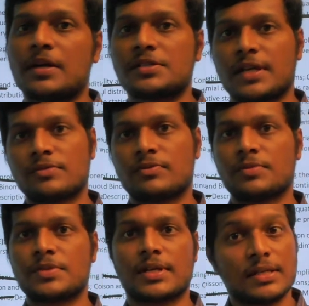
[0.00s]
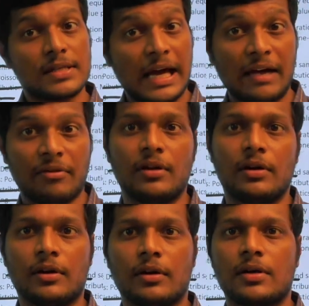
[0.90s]
transforms is having
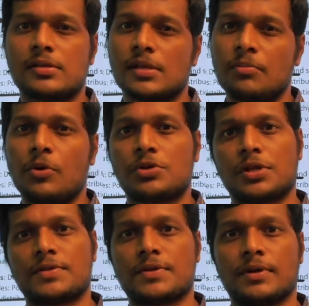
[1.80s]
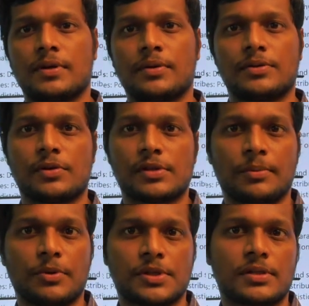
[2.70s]
uh, some questions so some
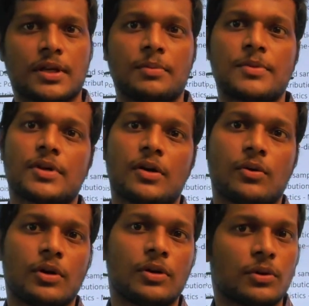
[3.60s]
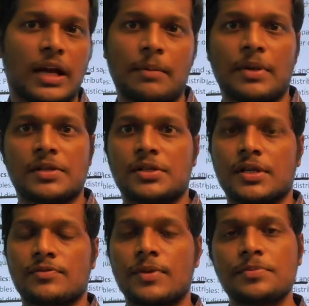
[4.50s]
questions can be solved only through Laplace
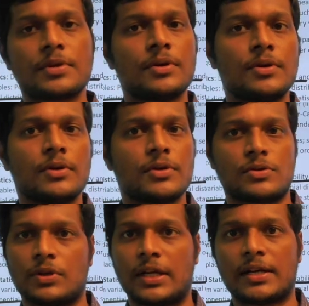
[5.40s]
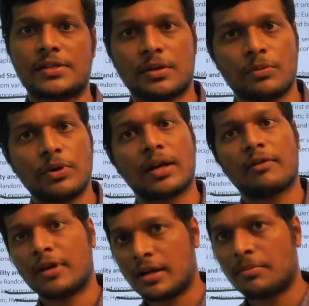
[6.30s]
transforms so that is removed a
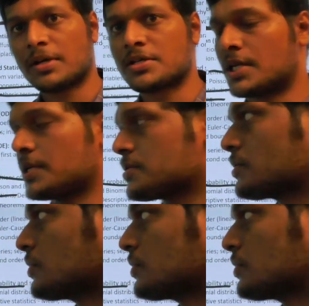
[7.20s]
very big change to